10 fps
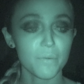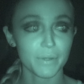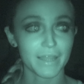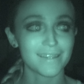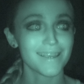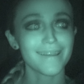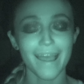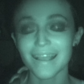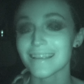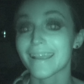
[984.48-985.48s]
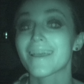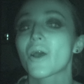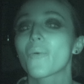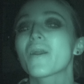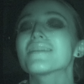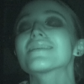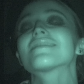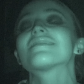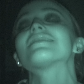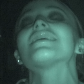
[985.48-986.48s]
But that's it, guys. I cannot wait to
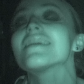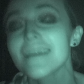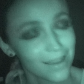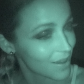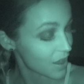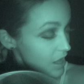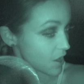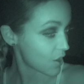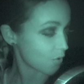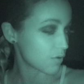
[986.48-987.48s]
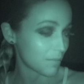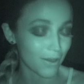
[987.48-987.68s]
see what my